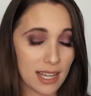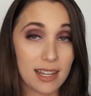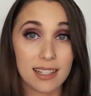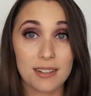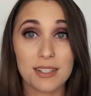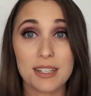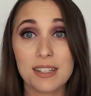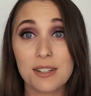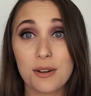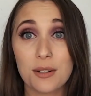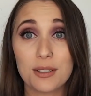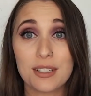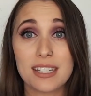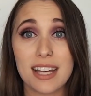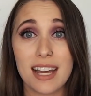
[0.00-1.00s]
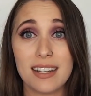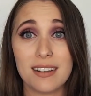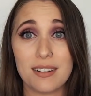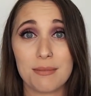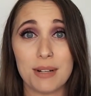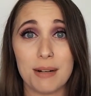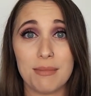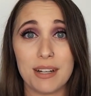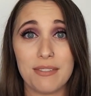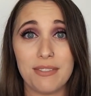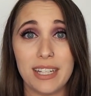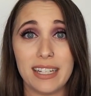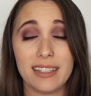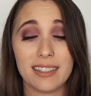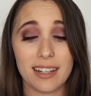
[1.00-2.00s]
That was a total side note about my
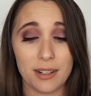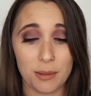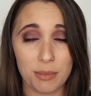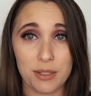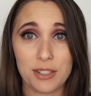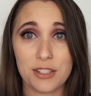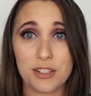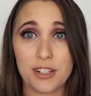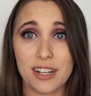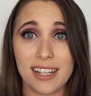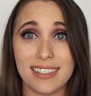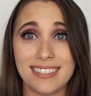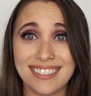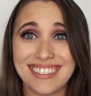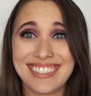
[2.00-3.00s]
feet. I hope you enjoyed.